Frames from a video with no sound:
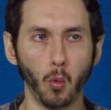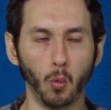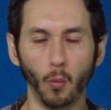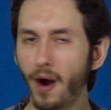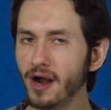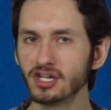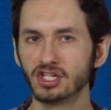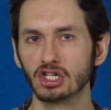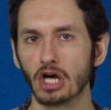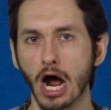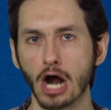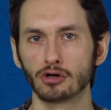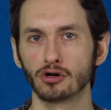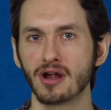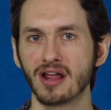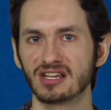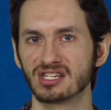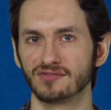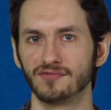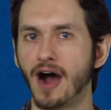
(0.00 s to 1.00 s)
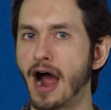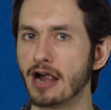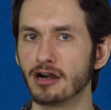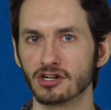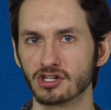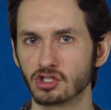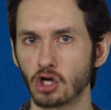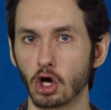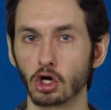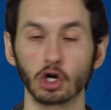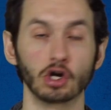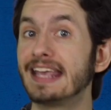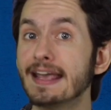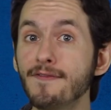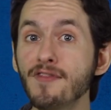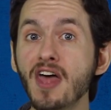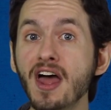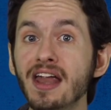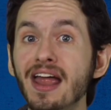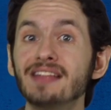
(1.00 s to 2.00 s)
What genre is Firestarter?
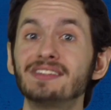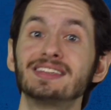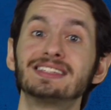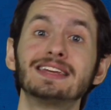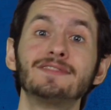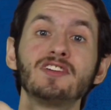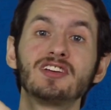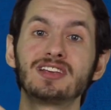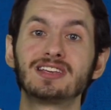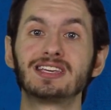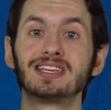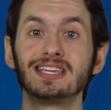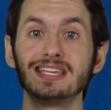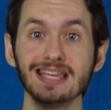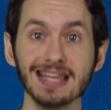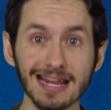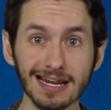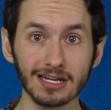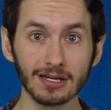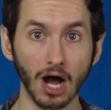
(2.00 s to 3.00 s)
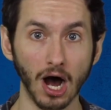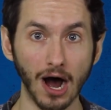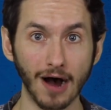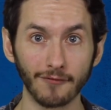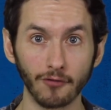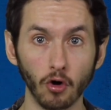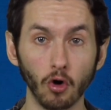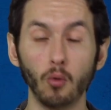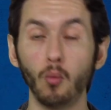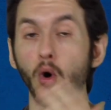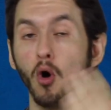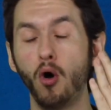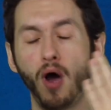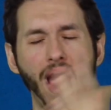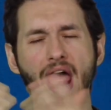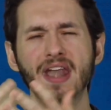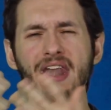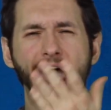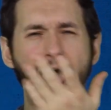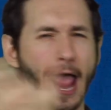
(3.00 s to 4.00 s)
Given that it's a Stephen King novel, well,
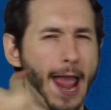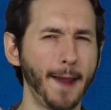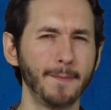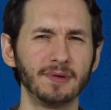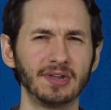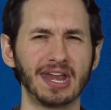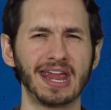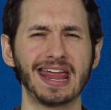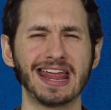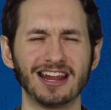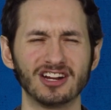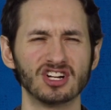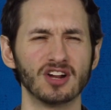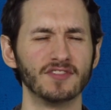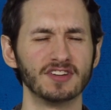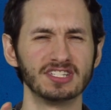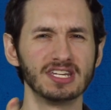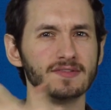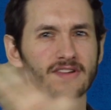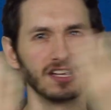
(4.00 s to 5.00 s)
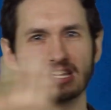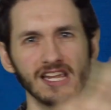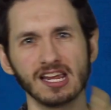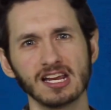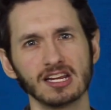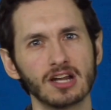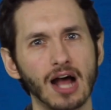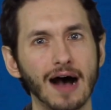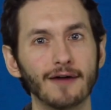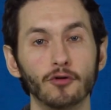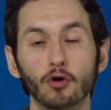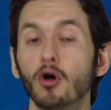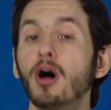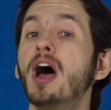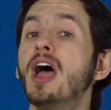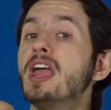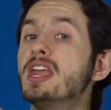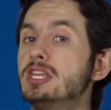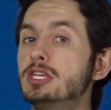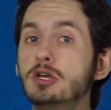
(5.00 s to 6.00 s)
an adaptation of a Stephen King novel,
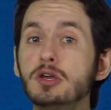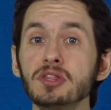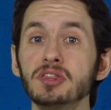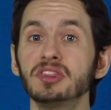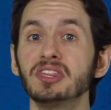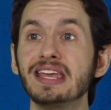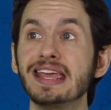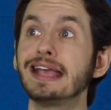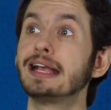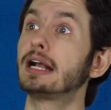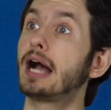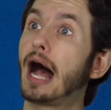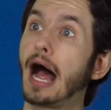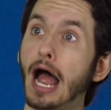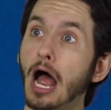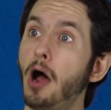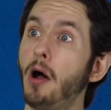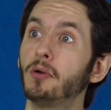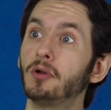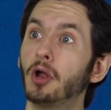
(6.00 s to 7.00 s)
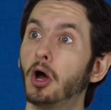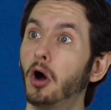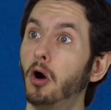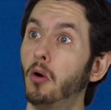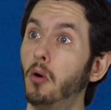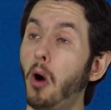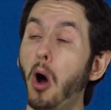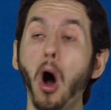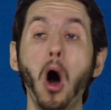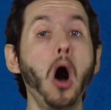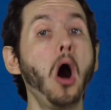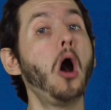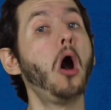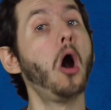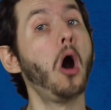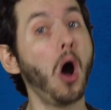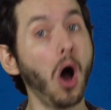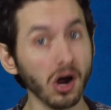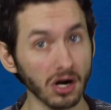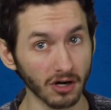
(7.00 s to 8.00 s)
you think, I don't know, a
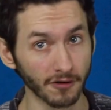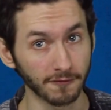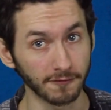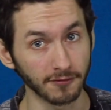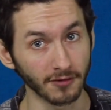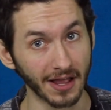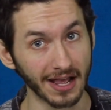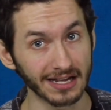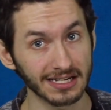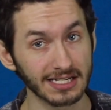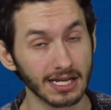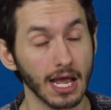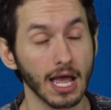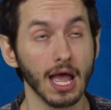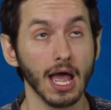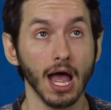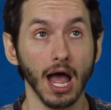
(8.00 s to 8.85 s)
horror flick.